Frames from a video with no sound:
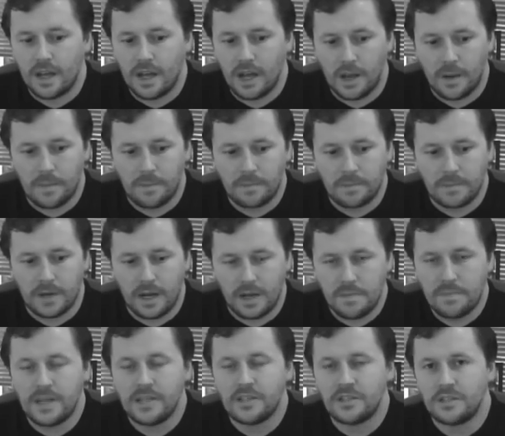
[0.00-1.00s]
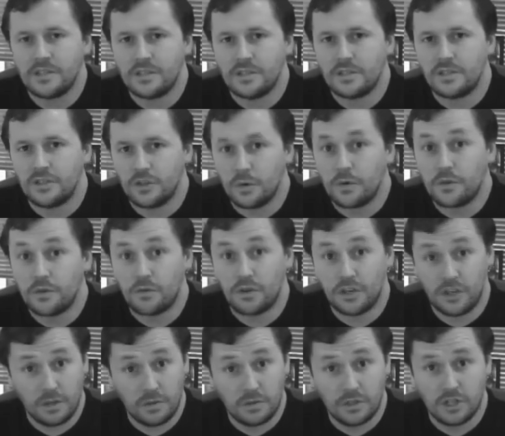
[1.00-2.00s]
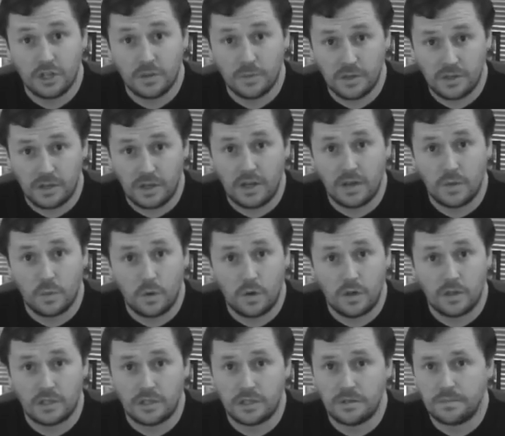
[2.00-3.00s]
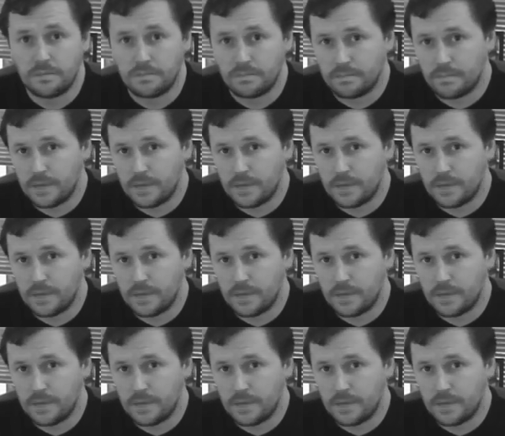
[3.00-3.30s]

I mentioned 2 or 3 YouTubers that I watch,